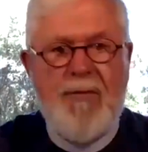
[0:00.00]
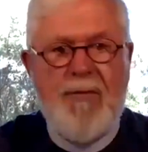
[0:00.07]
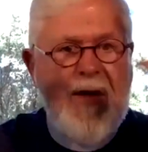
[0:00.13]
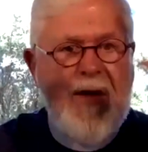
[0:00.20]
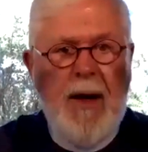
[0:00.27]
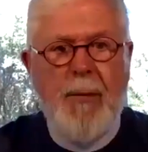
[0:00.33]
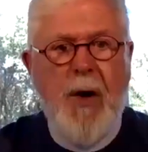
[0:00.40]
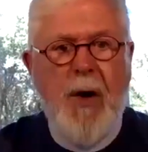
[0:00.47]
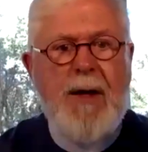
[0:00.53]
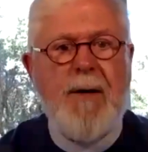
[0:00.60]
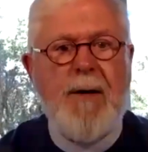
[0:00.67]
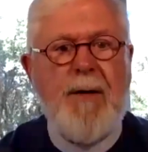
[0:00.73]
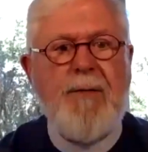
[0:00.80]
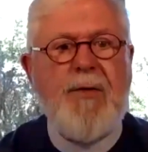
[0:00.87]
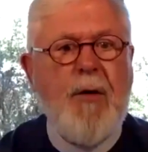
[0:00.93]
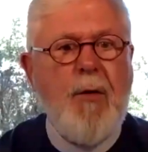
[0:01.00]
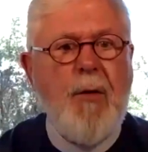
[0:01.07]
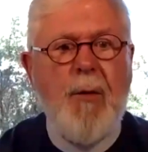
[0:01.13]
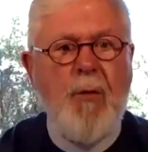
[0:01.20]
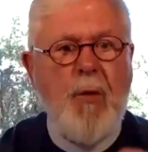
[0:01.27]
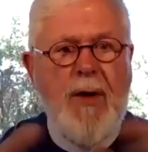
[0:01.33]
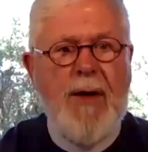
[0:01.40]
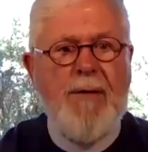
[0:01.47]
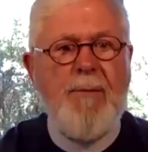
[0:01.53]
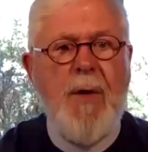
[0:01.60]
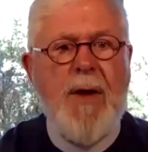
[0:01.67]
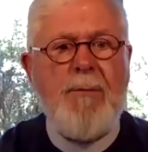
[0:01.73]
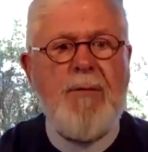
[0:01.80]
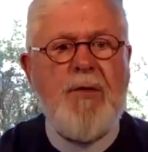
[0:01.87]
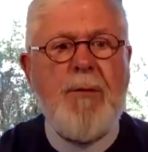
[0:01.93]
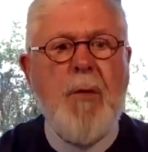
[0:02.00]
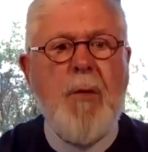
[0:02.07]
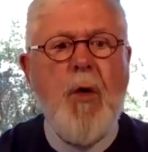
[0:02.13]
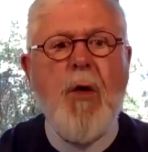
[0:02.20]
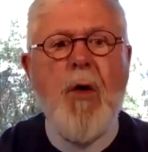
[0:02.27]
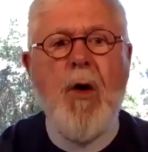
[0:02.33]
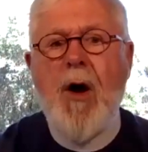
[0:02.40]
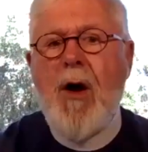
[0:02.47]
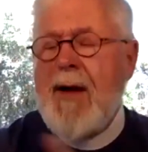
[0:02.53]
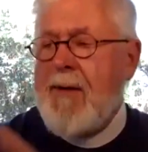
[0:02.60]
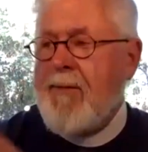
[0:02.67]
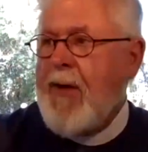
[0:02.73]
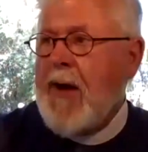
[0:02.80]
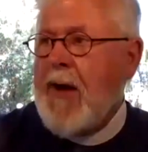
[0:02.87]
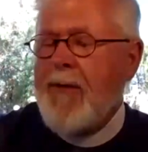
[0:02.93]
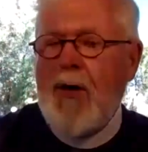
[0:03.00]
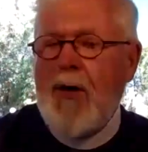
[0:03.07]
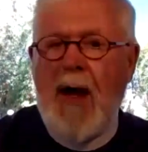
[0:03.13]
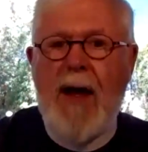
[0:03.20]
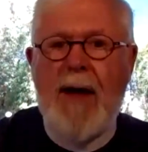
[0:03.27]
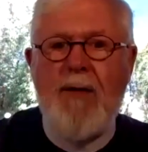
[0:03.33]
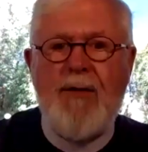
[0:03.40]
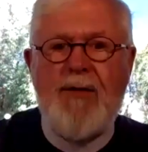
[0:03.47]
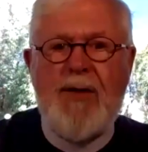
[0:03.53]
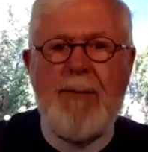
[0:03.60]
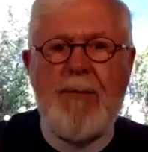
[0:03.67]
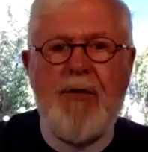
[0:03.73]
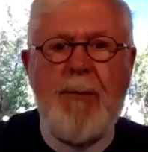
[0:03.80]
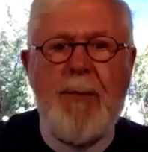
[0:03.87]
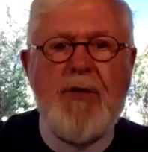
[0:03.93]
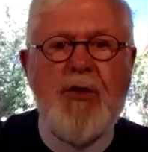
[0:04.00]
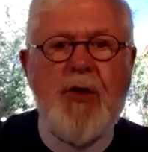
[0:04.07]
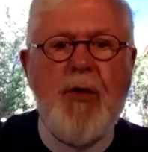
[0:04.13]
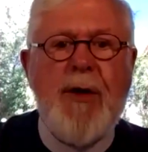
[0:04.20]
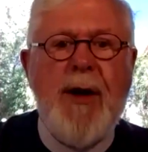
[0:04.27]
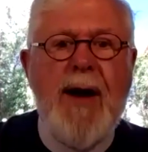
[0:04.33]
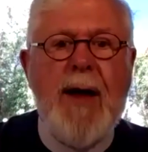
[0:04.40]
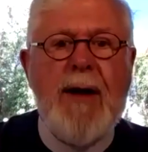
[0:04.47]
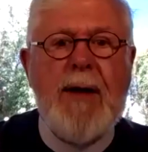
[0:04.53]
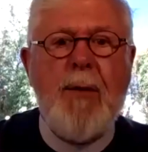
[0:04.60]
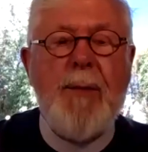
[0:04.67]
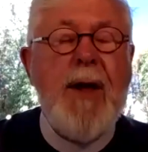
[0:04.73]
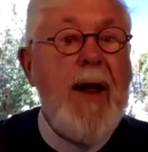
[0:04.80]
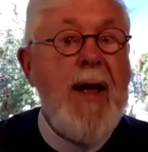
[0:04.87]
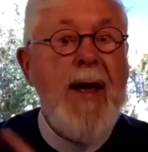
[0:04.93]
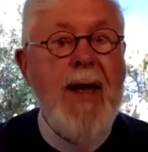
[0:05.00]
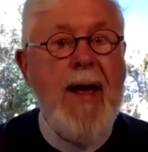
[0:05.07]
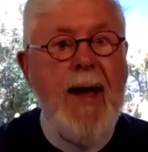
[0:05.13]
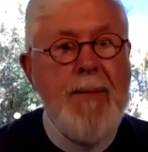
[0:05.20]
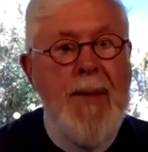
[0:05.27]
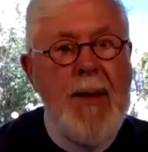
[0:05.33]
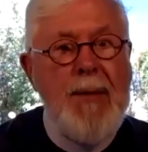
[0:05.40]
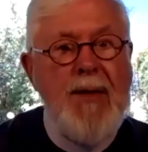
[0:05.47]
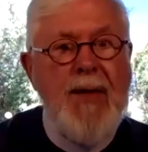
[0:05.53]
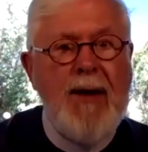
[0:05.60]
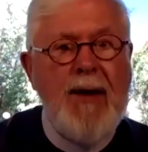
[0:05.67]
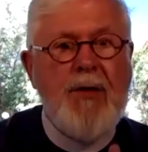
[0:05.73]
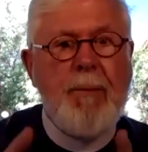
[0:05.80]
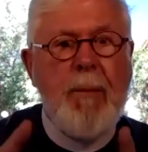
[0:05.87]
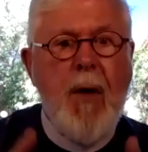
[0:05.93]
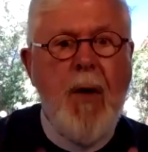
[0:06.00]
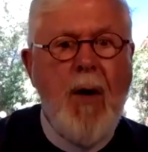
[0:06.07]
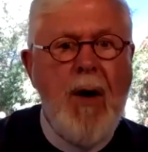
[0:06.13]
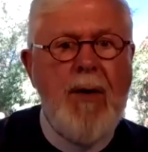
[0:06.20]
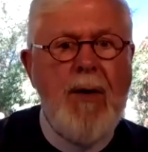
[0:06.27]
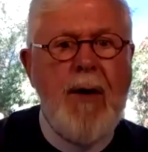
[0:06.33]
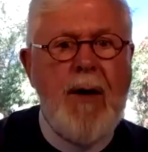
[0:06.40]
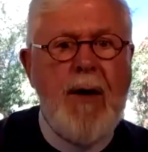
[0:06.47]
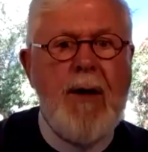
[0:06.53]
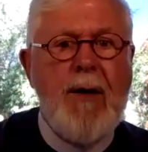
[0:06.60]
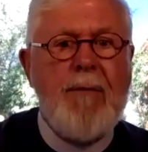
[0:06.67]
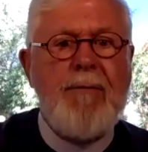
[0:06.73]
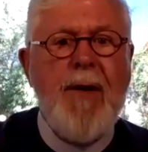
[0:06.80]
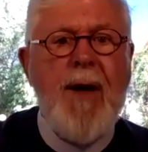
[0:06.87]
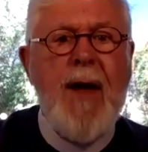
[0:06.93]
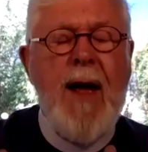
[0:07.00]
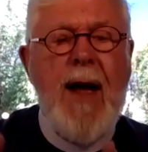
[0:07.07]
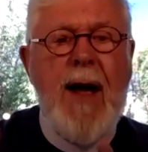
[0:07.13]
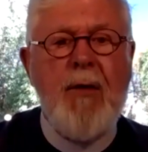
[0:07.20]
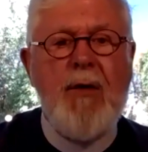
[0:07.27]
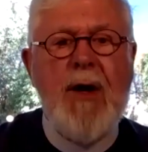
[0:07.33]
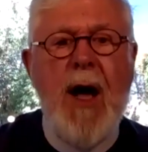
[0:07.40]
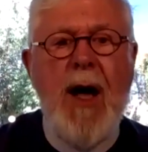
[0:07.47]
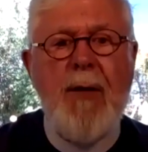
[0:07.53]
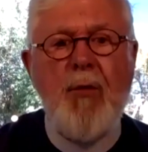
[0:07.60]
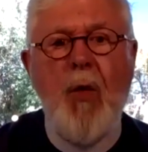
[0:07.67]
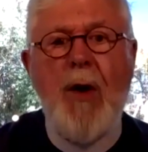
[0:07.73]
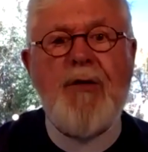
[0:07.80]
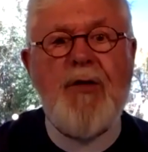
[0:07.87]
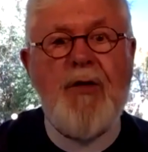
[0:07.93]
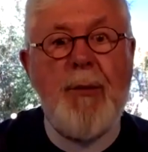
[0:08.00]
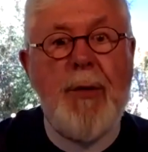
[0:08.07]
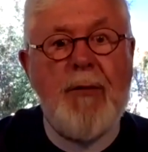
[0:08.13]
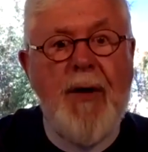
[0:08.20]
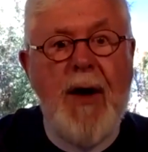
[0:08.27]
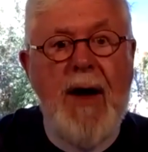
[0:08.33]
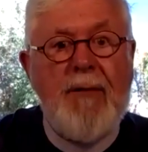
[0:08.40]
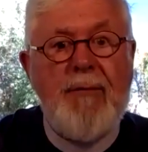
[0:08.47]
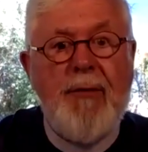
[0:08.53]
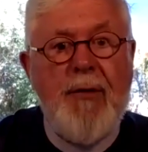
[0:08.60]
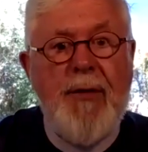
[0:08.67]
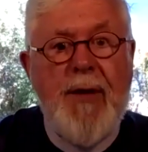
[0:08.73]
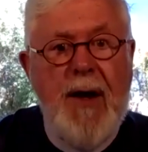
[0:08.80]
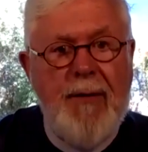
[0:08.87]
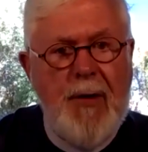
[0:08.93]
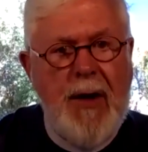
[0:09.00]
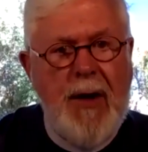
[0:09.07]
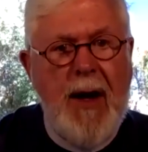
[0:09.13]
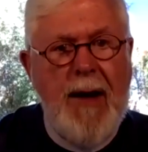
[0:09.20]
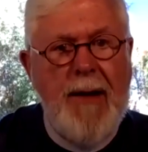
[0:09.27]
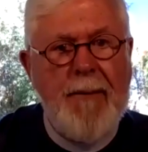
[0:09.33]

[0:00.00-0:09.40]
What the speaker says: celebrate, and so we'll give him some more, or I'll give the other guy who seems to be shorted out a little bit, and maybe that's part of how God wants to provide for the other guy.